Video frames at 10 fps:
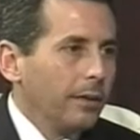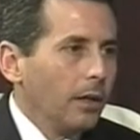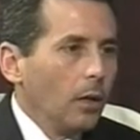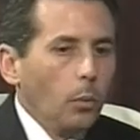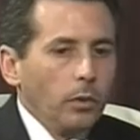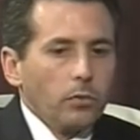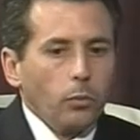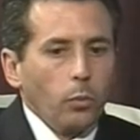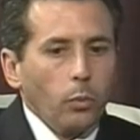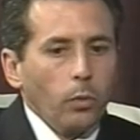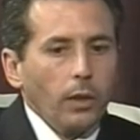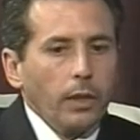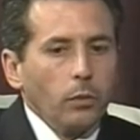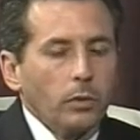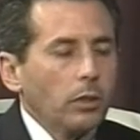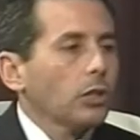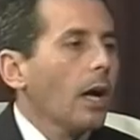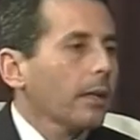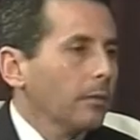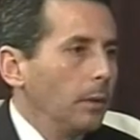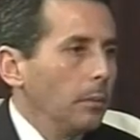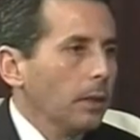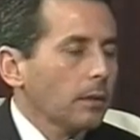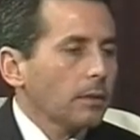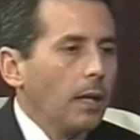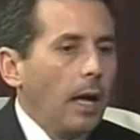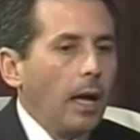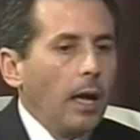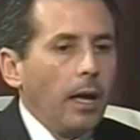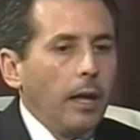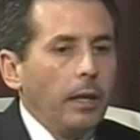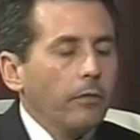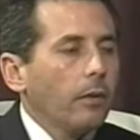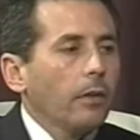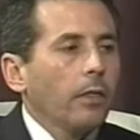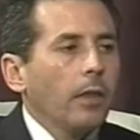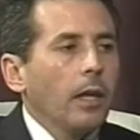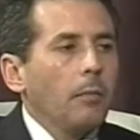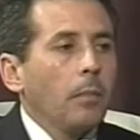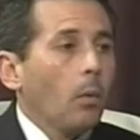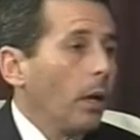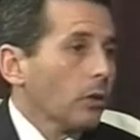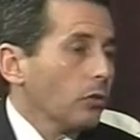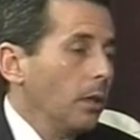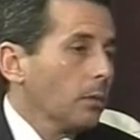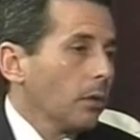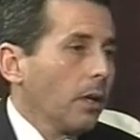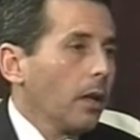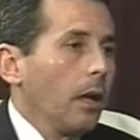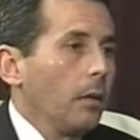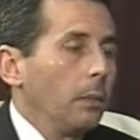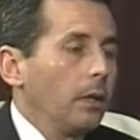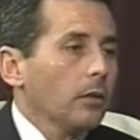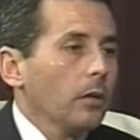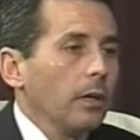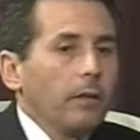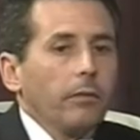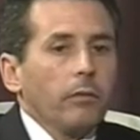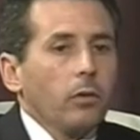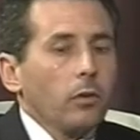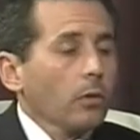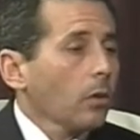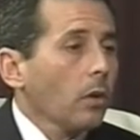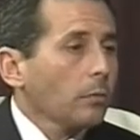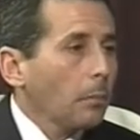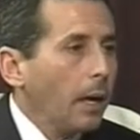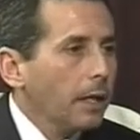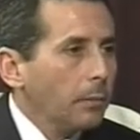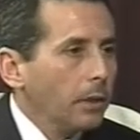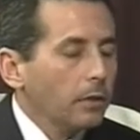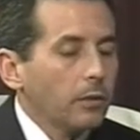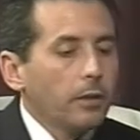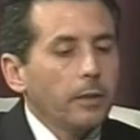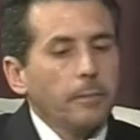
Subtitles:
which really was a shock to me because I never in my wildest dreams thought I'd be an attorney. Never crossed my mind to be an attorney.